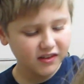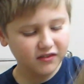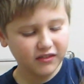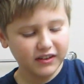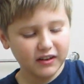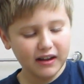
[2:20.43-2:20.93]

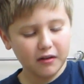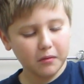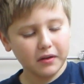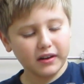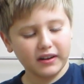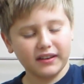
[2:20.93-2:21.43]
Right now, how
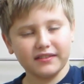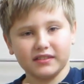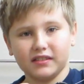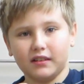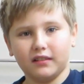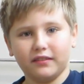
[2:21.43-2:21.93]
are we gonna get
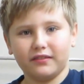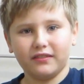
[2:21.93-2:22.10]
this off?